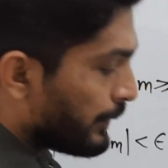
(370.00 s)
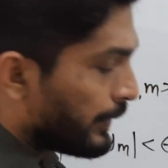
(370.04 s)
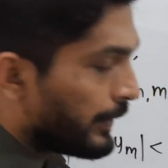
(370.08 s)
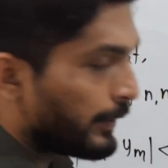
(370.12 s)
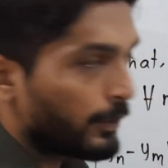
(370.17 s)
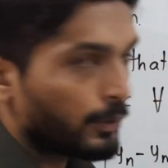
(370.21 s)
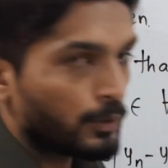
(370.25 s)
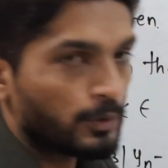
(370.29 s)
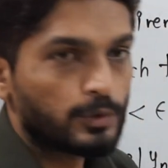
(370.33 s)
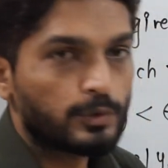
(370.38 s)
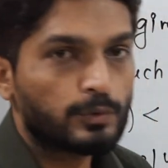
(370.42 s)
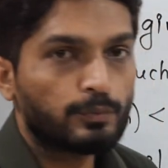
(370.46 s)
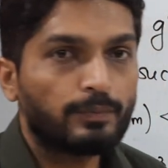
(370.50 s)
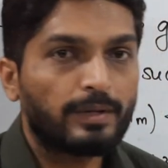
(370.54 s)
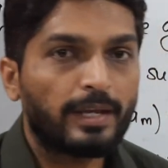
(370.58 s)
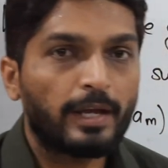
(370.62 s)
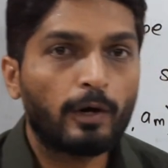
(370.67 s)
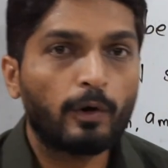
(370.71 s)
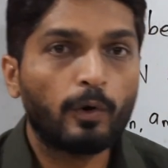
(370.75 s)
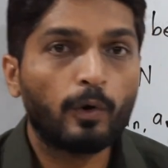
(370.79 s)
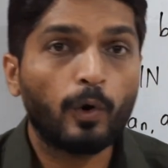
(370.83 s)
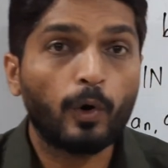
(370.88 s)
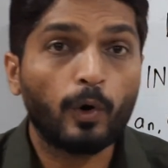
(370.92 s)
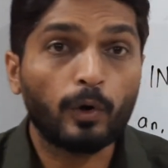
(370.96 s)
videos, we
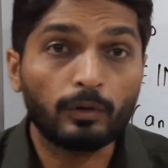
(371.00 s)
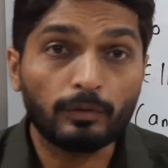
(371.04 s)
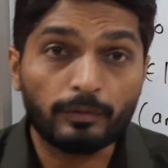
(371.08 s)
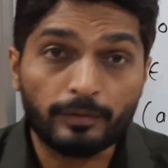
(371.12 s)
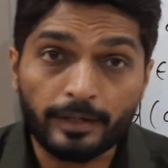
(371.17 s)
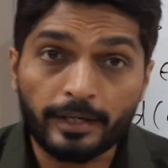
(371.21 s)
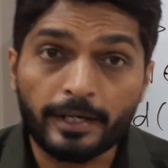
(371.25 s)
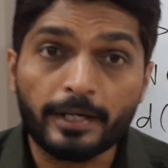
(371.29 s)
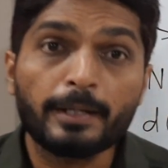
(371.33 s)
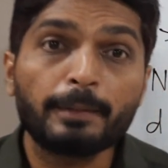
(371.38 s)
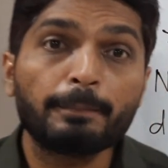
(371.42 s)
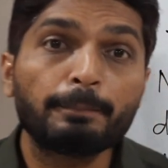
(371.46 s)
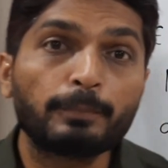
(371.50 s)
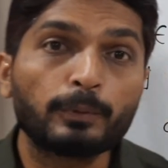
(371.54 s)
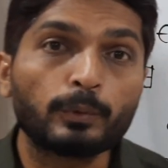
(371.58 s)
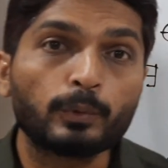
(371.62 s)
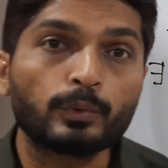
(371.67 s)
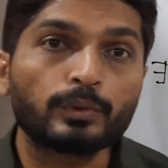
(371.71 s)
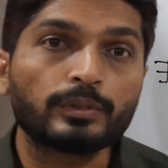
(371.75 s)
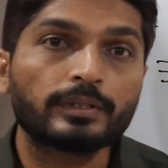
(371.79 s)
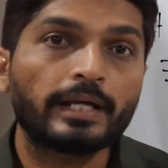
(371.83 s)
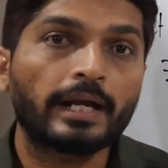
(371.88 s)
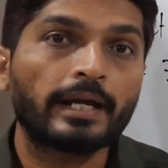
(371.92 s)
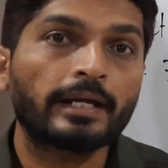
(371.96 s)
have already
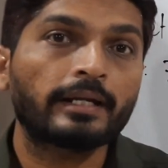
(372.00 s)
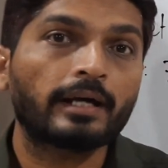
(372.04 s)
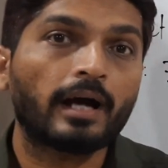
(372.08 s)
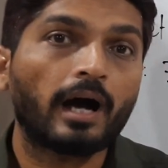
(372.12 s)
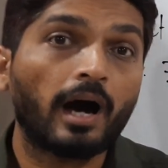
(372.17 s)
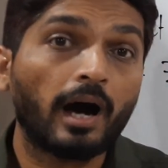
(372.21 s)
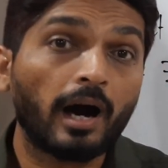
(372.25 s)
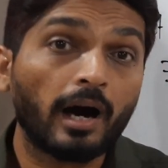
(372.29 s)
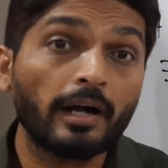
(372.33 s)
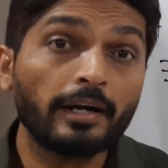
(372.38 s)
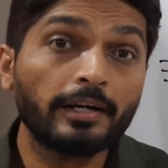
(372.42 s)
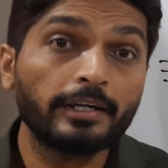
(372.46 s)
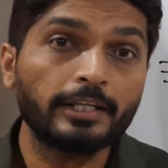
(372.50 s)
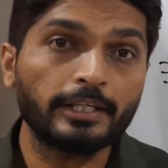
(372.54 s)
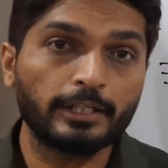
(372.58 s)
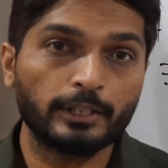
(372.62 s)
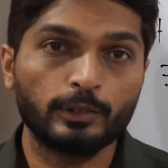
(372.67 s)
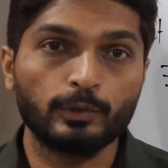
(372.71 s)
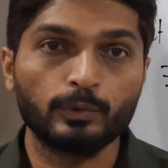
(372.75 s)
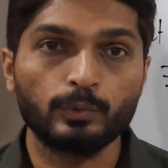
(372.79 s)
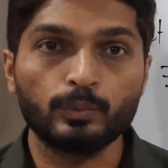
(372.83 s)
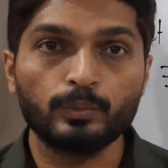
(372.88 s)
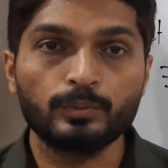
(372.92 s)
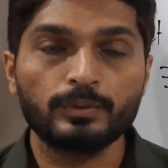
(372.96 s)
proved that
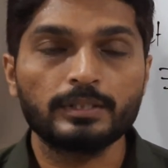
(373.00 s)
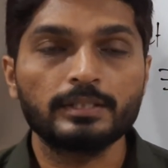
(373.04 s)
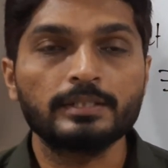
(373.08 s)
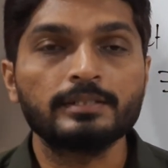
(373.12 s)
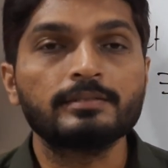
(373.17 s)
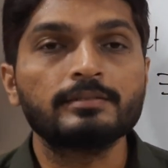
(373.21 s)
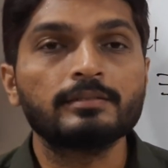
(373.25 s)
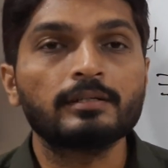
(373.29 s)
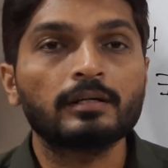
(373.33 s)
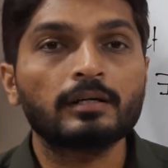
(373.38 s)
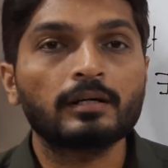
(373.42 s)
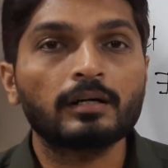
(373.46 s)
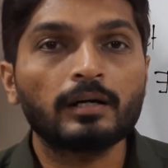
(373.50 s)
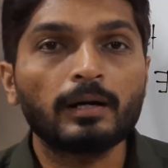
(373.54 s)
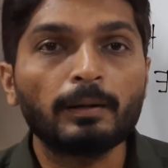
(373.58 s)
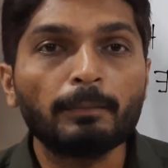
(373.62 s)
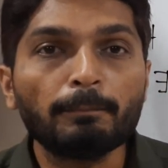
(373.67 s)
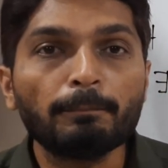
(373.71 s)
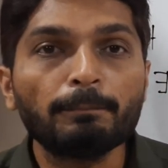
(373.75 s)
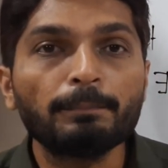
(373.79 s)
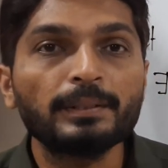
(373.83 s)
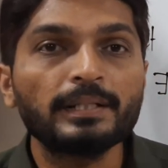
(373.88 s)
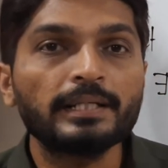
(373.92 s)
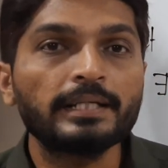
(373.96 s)
RDU is a
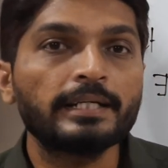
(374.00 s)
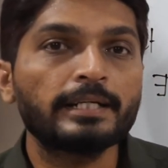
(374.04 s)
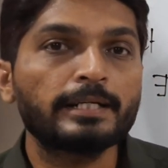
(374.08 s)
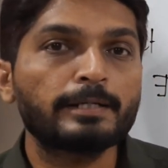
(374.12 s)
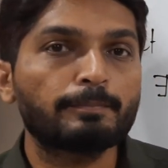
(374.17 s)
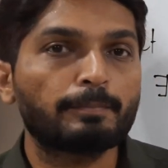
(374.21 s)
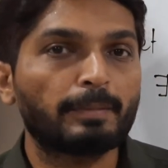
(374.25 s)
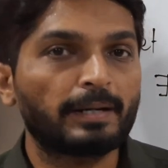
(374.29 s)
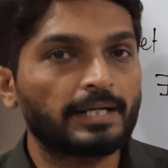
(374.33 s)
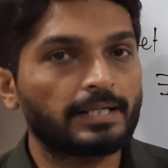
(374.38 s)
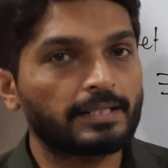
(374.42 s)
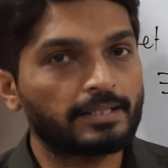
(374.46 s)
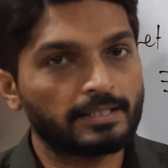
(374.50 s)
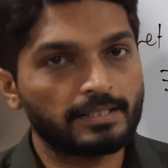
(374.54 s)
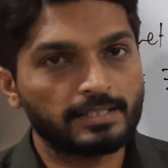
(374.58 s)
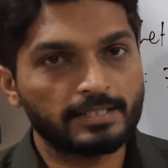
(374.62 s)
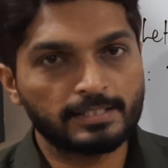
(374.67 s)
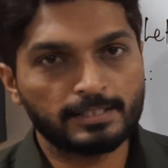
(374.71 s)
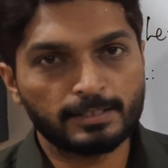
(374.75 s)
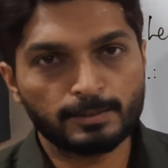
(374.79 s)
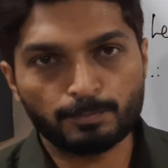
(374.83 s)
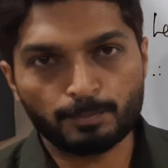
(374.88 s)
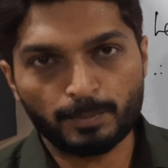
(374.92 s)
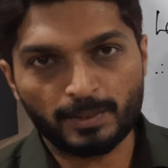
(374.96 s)
complete
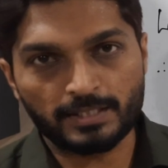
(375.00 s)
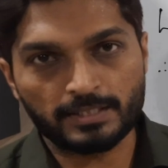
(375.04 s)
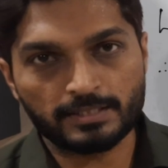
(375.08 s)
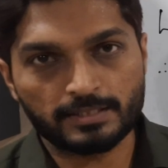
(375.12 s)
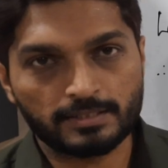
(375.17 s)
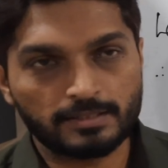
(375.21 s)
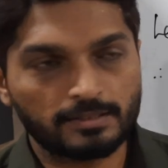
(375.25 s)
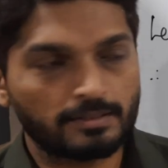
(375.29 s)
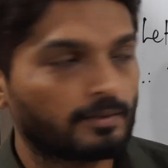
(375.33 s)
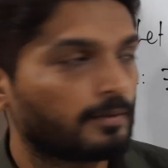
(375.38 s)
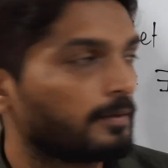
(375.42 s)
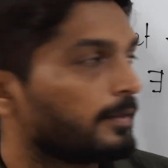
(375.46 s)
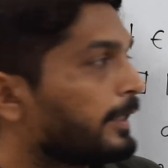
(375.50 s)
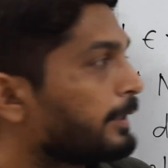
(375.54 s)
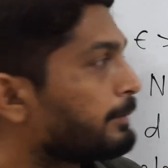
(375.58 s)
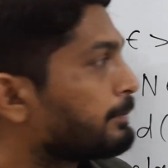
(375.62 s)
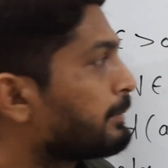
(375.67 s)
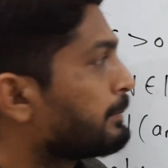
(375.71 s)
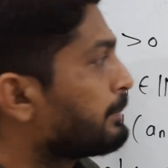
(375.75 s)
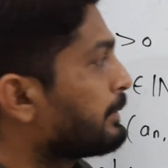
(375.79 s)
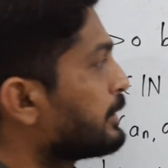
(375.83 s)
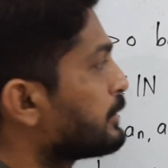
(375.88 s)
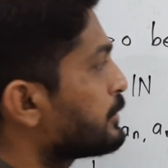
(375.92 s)
metric space. Let me